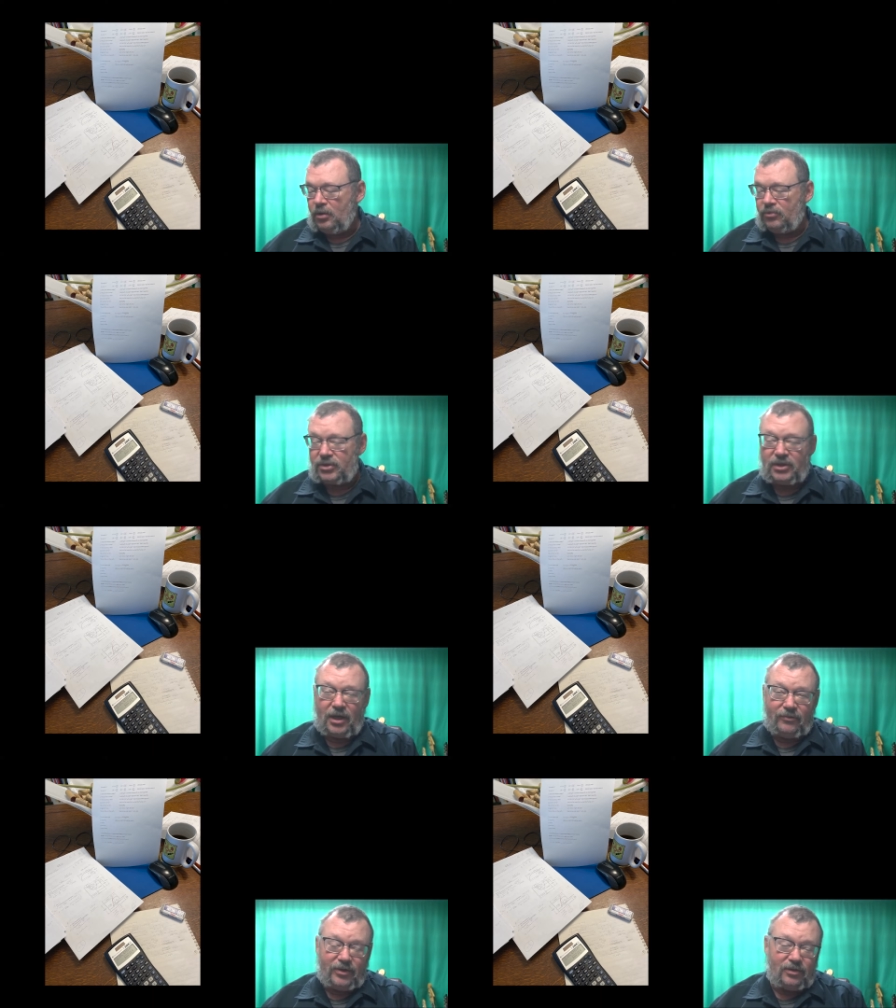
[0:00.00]
We'll see
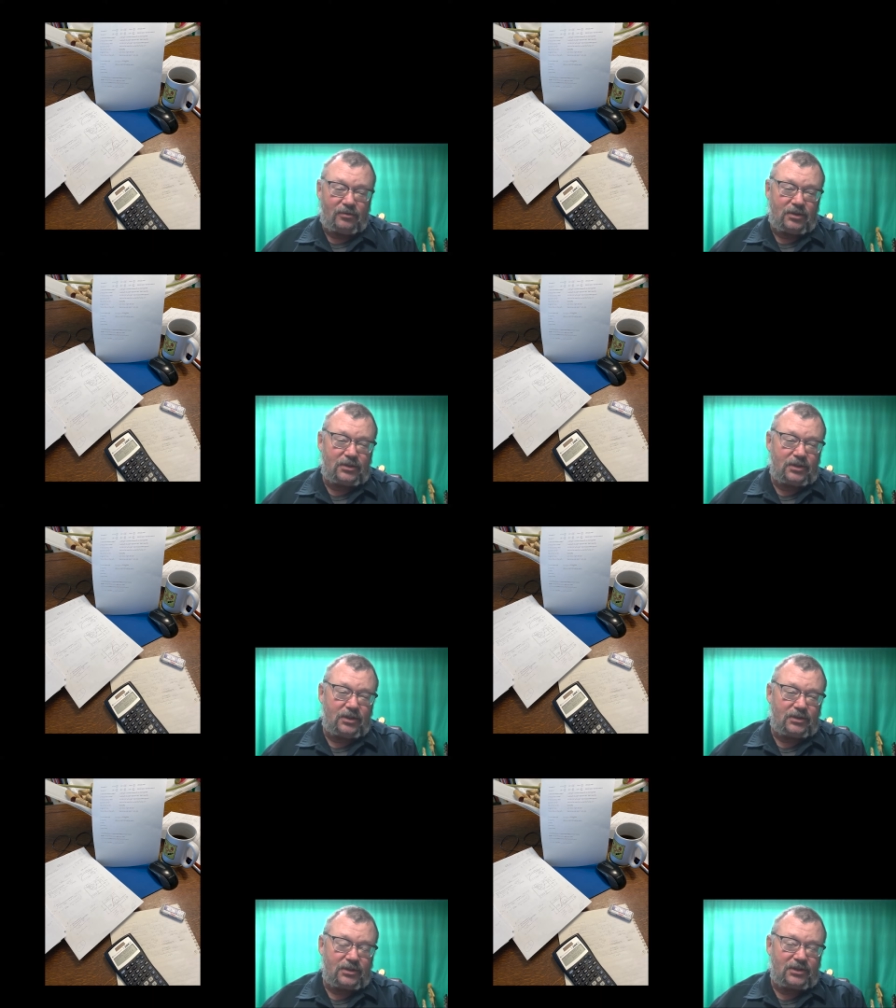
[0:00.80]
how we do. It's the
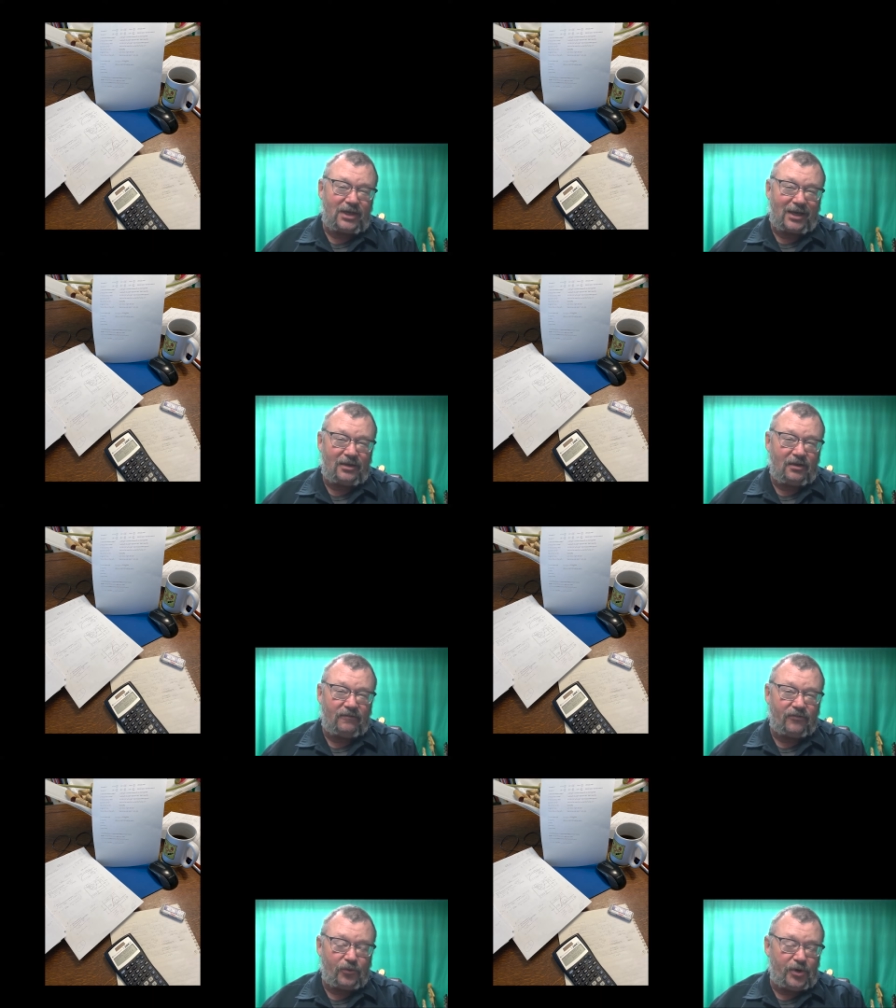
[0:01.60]
second of
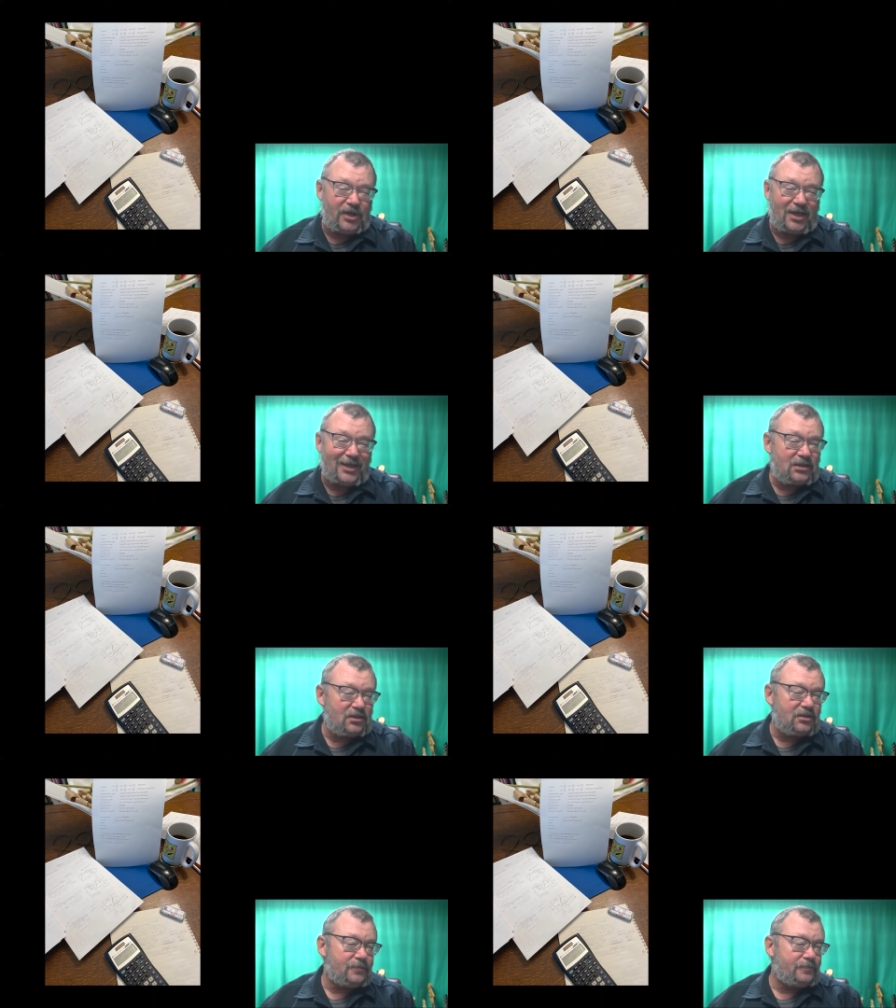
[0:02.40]
3
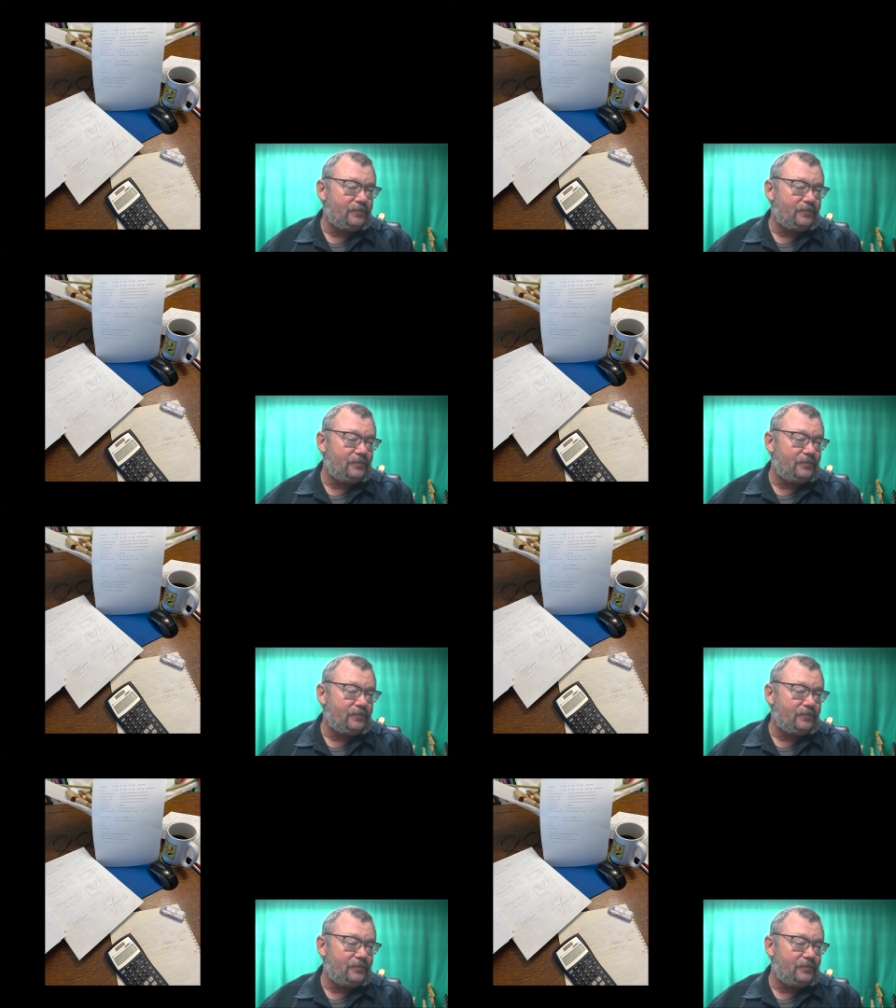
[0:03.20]
tests.